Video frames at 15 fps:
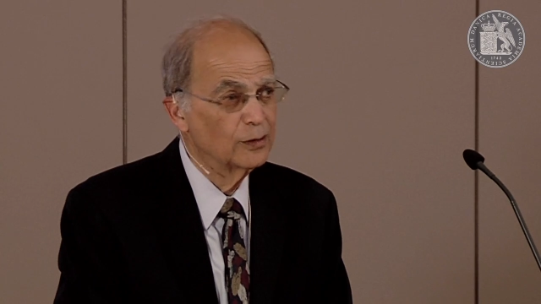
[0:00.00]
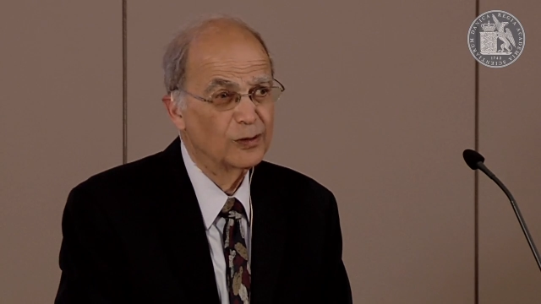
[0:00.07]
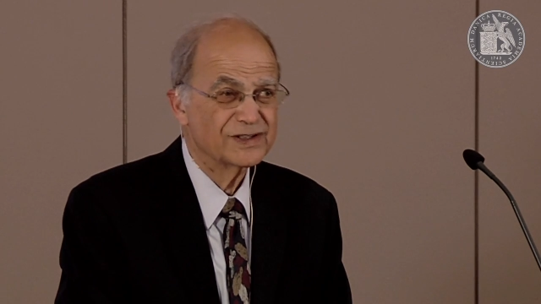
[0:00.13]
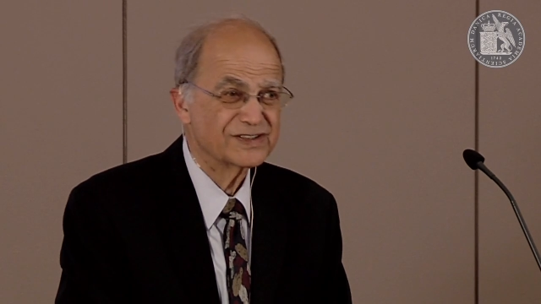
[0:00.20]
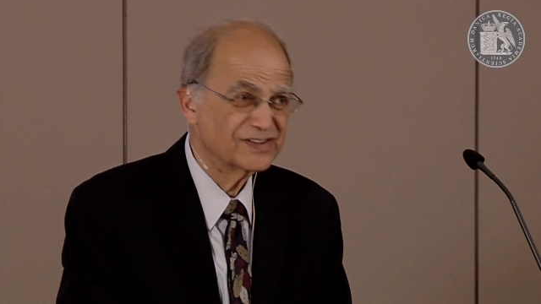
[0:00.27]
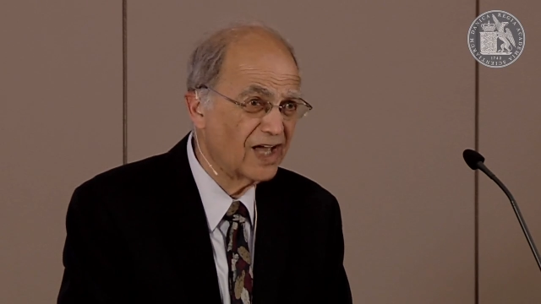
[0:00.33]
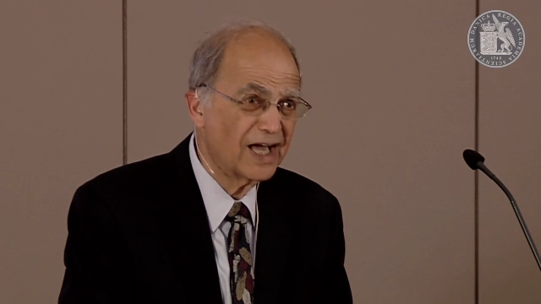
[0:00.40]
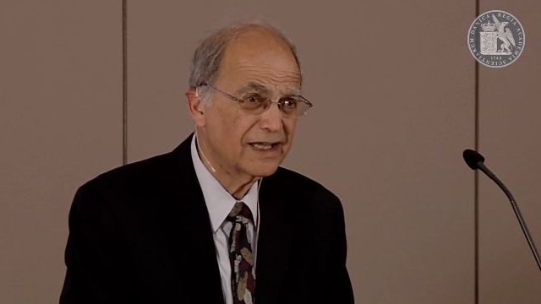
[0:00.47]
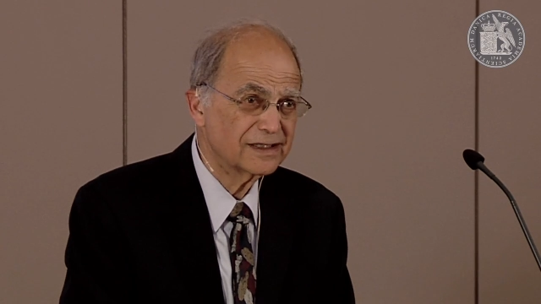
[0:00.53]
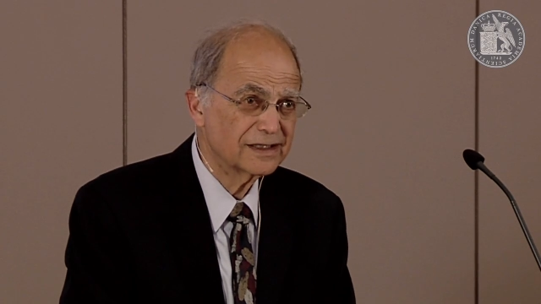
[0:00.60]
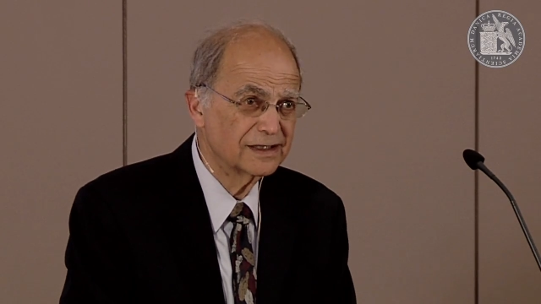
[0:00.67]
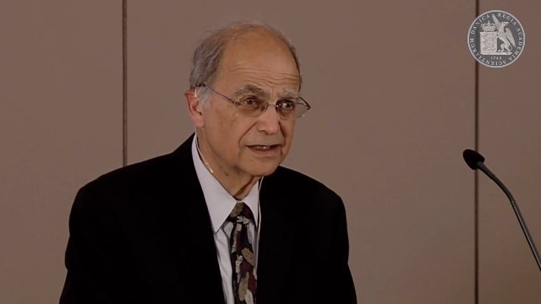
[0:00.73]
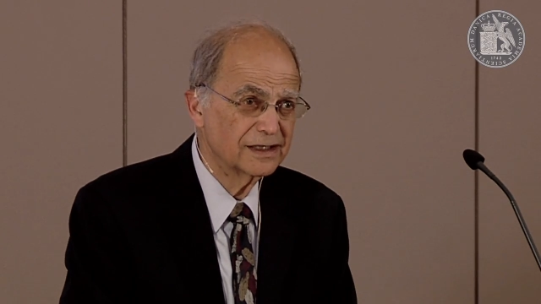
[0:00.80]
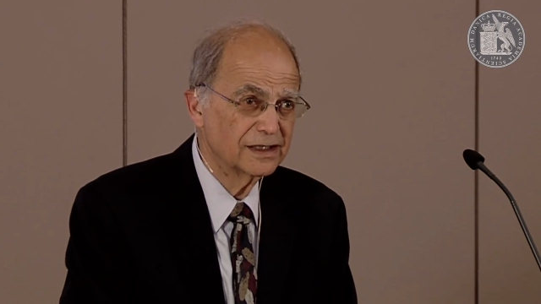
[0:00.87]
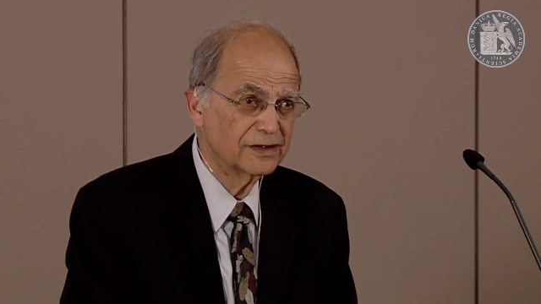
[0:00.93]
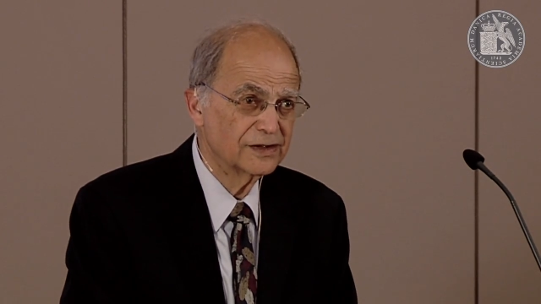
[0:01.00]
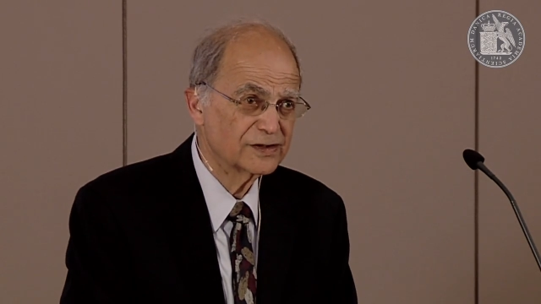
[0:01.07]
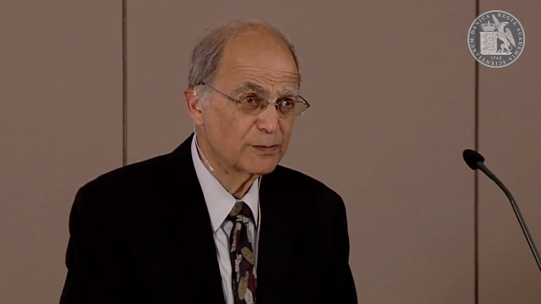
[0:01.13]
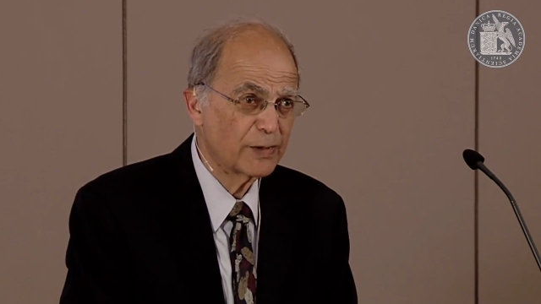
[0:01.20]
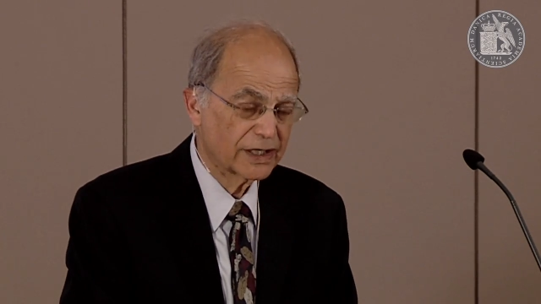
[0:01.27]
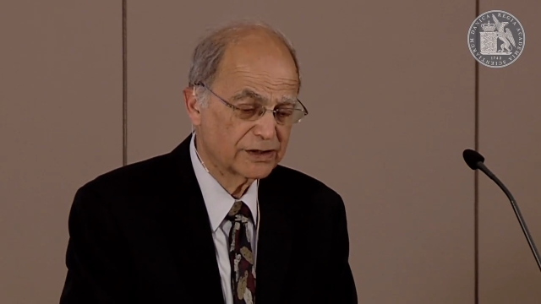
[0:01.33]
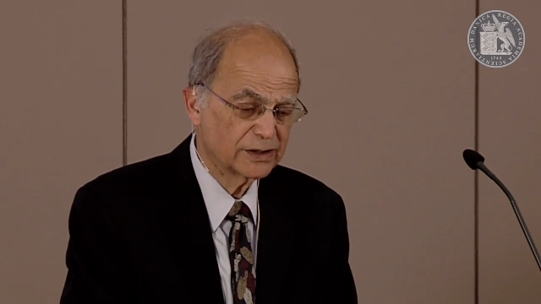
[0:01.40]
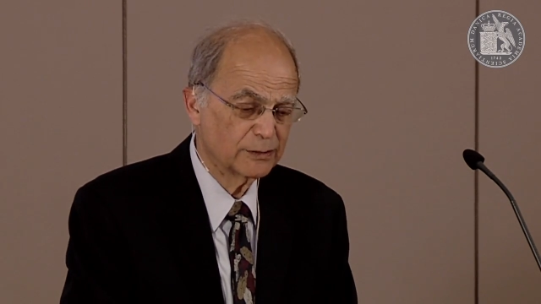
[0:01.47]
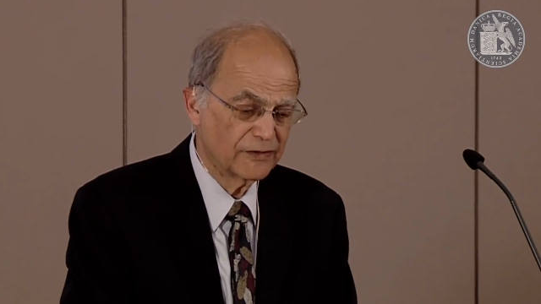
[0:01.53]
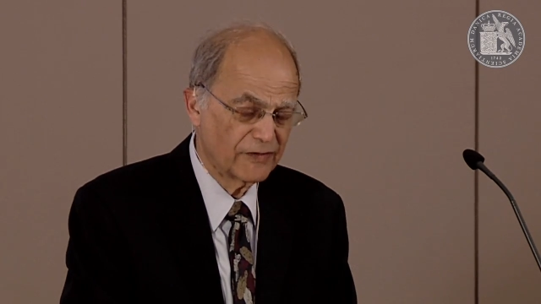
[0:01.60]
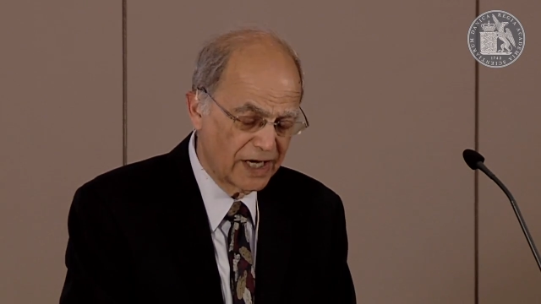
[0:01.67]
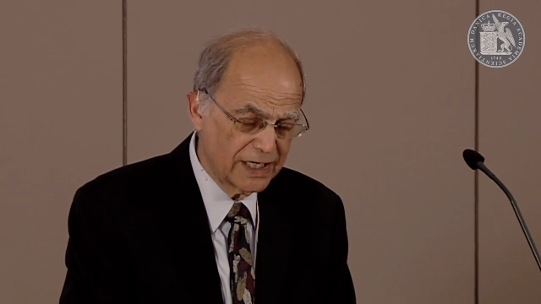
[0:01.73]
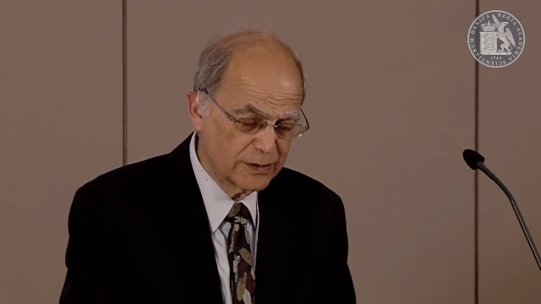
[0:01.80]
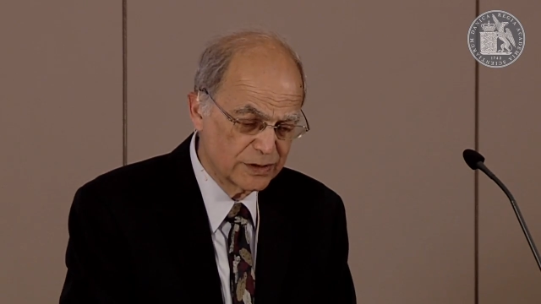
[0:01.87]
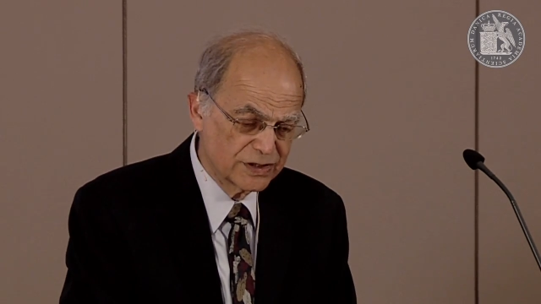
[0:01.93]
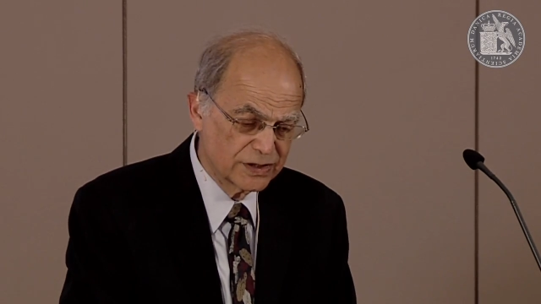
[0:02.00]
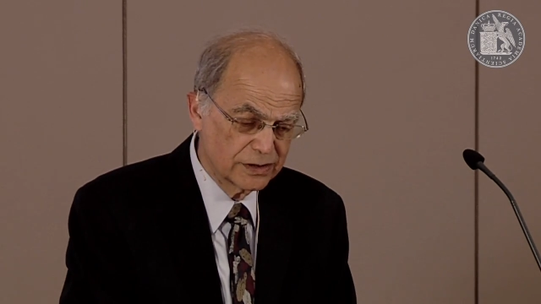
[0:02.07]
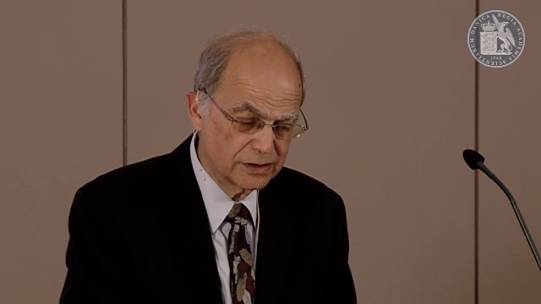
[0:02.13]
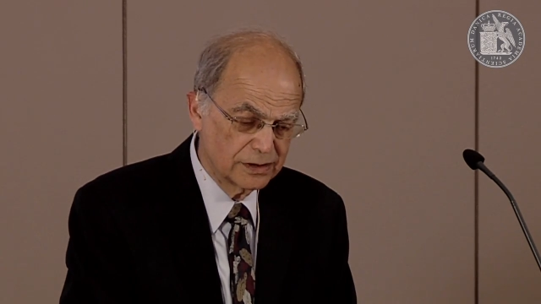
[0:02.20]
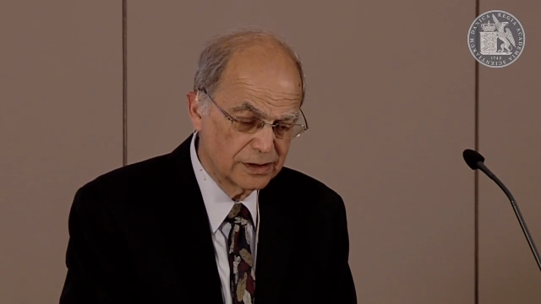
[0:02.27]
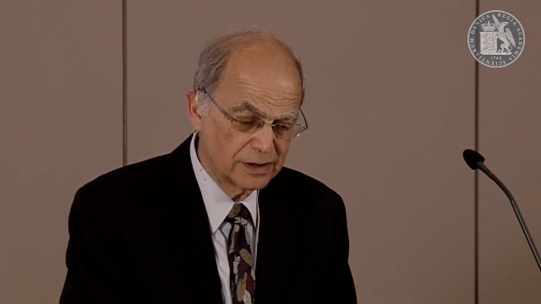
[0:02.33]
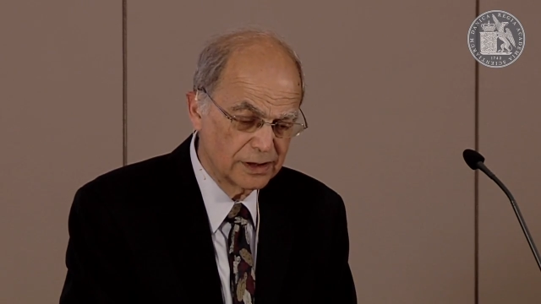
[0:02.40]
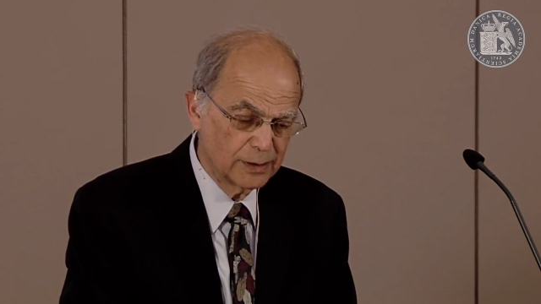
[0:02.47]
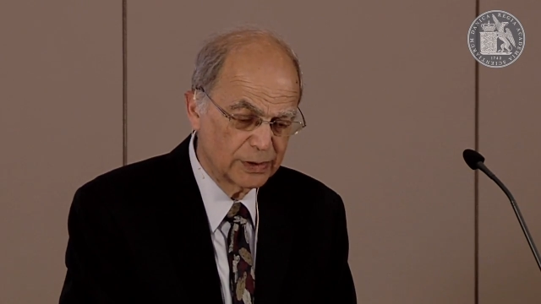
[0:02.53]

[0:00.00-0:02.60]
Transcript: was not the spectrum of hydrogen,